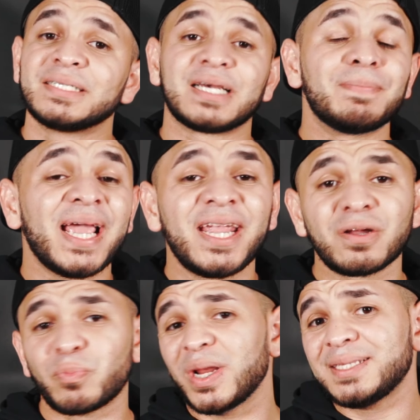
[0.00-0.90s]
So I'm not
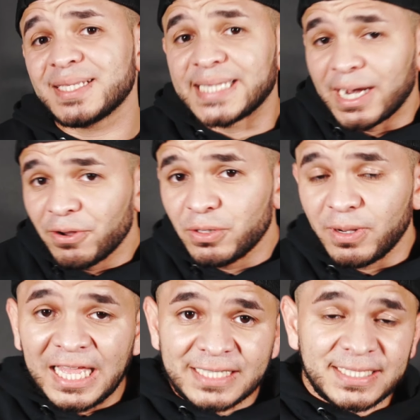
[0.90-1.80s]
here really to tell
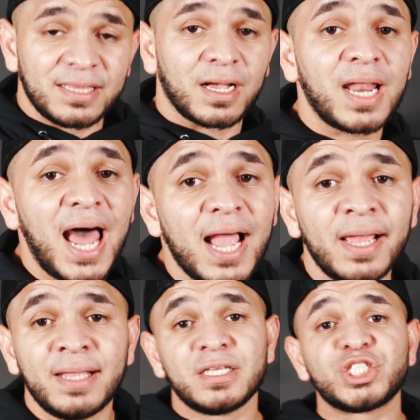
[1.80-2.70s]
you, is it the Glock,
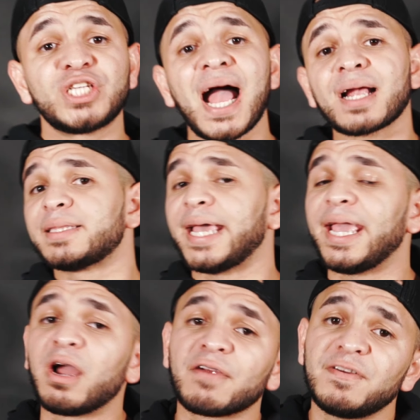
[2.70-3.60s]
the shotgun, the
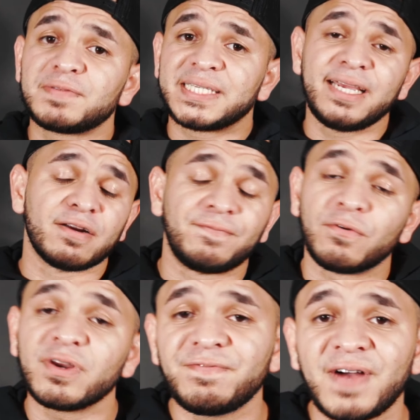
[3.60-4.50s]
AR-15 or
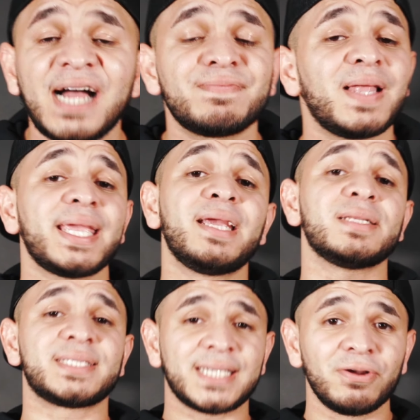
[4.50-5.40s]
45? I'm not here
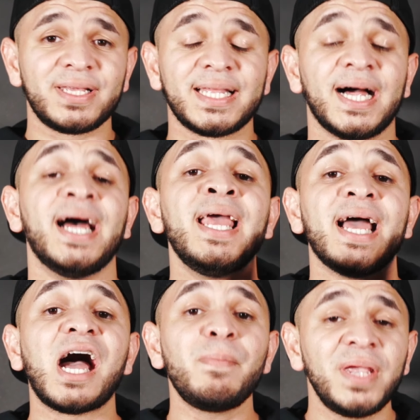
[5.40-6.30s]
to tell you that.
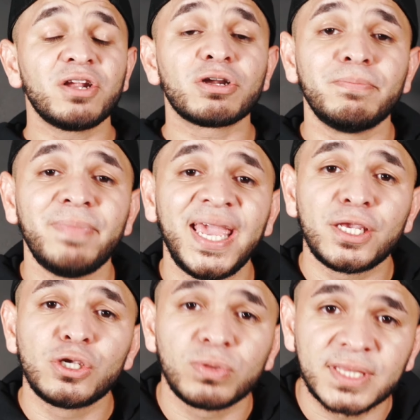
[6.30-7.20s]
I'm here to
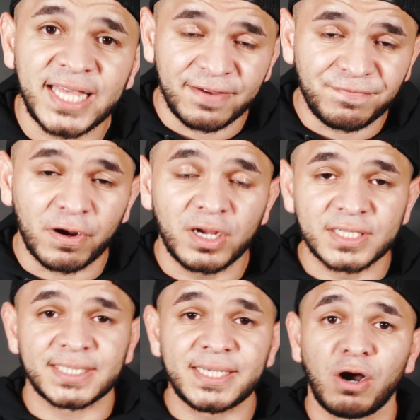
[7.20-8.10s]
make you think for
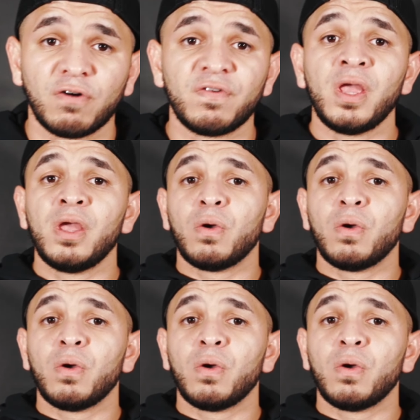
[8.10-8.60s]
yourself.